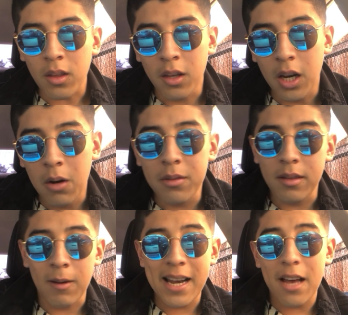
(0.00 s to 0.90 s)
You know,
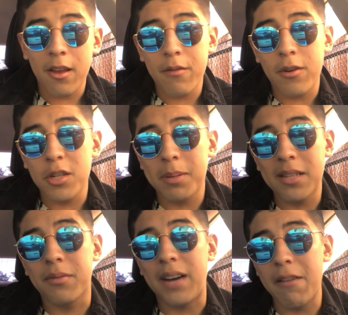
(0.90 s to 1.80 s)
right now they're in first
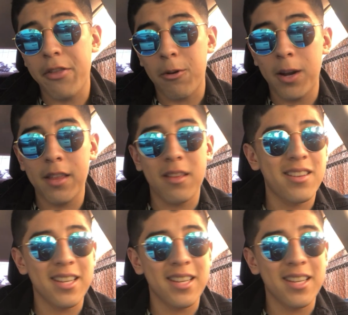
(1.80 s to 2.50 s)
place, 5-3.